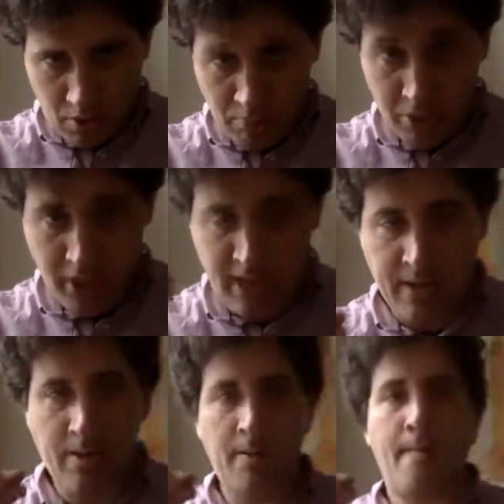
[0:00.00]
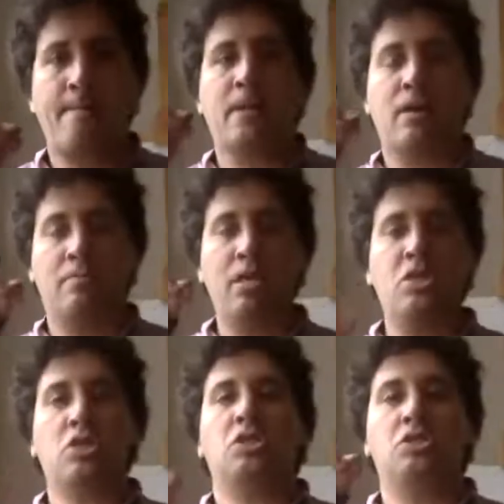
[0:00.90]
but that
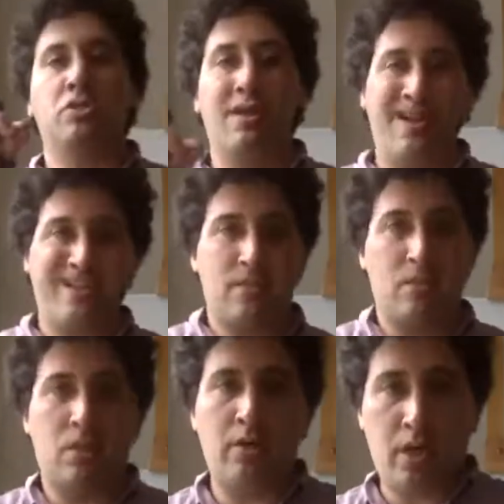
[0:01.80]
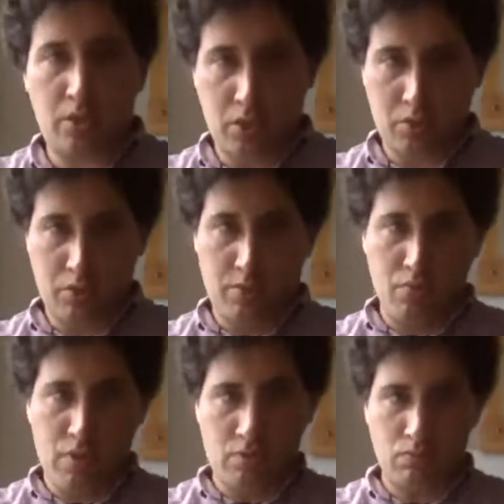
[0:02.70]
combination is not a Nash
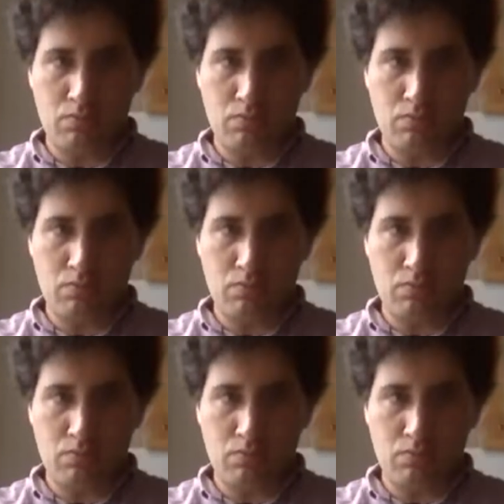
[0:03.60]
equilibrium.